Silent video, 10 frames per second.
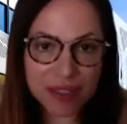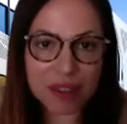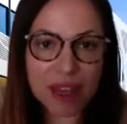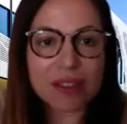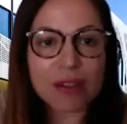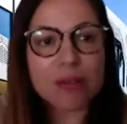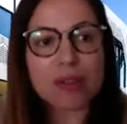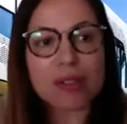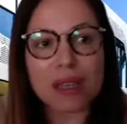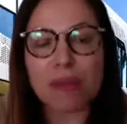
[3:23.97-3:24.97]
So that's also
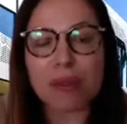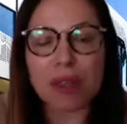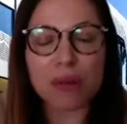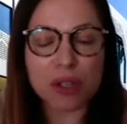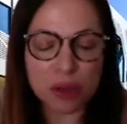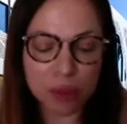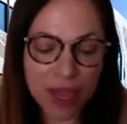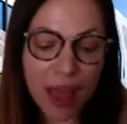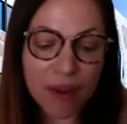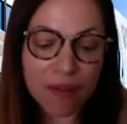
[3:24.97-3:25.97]
something which we
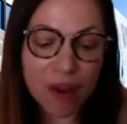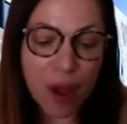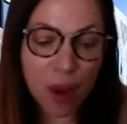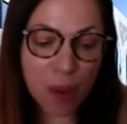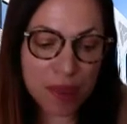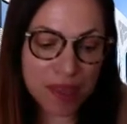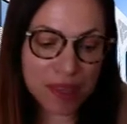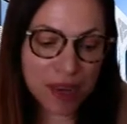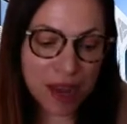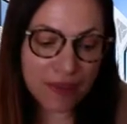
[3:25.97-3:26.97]
have within
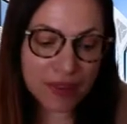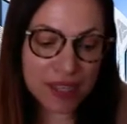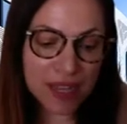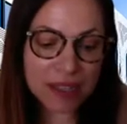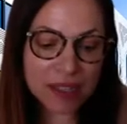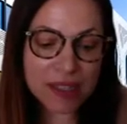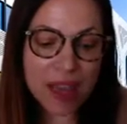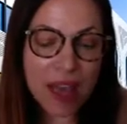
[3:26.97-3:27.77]
the life science.